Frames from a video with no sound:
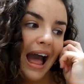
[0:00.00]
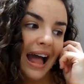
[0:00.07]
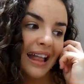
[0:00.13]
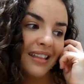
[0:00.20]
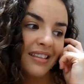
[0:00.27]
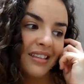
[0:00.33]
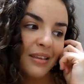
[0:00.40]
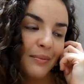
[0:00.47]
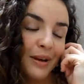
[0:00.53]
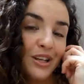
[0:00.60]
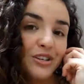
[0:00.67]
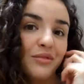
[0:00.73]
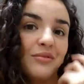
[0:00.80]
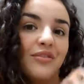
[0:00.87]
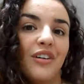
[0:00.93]
and the
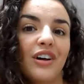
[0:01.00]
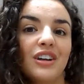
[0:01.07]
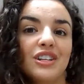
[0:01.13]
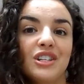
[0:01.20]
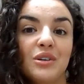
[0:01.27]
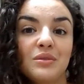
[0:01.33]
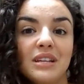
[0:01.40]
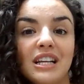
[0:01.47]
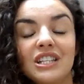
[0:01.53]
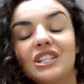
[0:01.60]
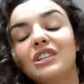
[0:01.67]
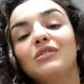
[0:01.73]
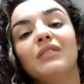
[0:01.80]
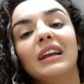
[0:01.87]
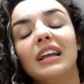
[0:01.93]
bedroom furniture was
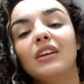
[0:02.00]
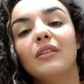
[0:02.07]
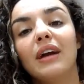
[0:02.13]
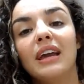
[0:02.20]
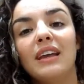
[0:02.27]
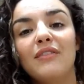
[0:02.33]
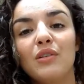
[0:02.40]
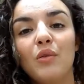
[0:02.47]
actually really great.